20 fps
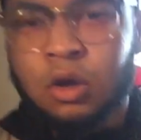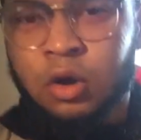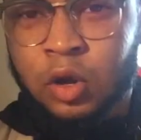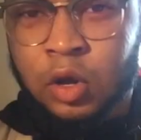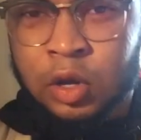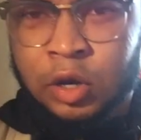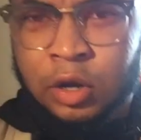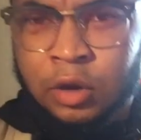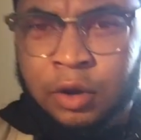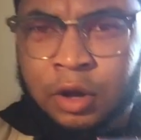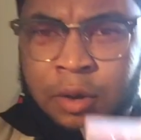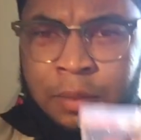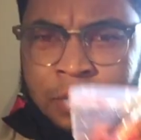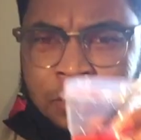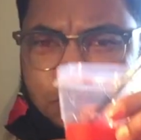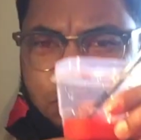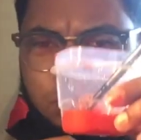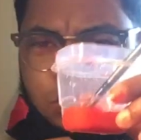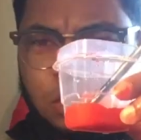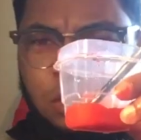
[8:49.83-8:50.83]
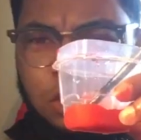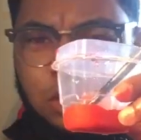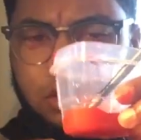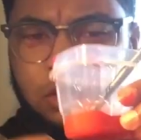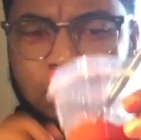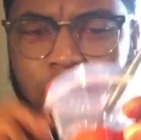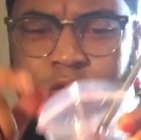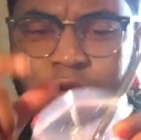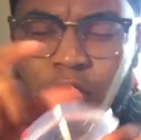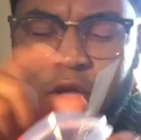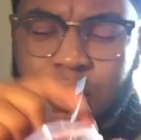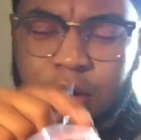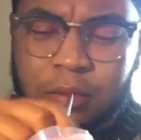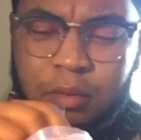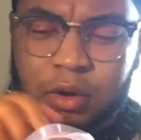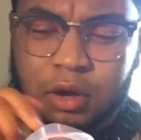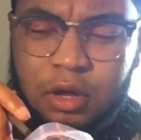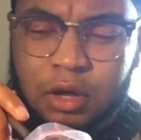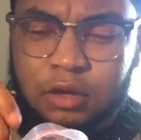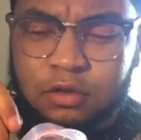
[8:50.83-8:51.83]
Okay, now I got my Too Hard and
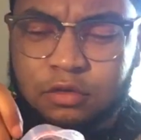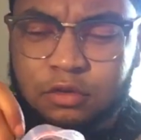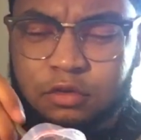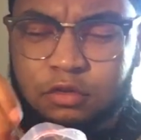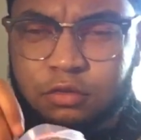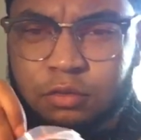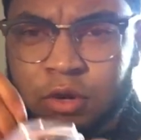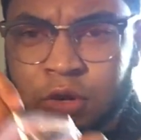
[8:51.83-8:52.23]
my Angelus